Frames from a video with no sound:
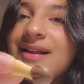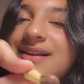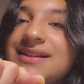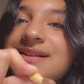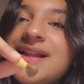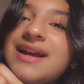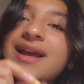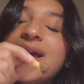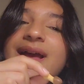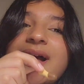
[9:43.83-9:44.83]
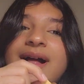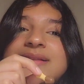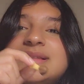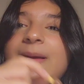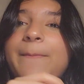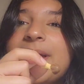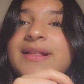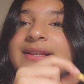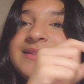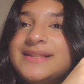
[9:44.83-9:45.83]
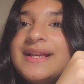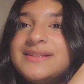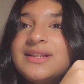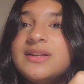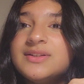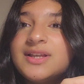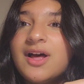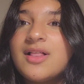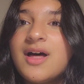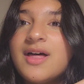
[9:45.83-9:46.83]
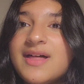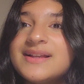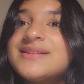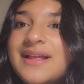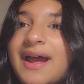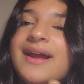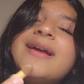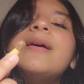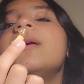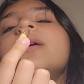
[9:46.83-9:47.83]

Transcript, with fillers: This is like dipping the sticks in Nutella, that snack.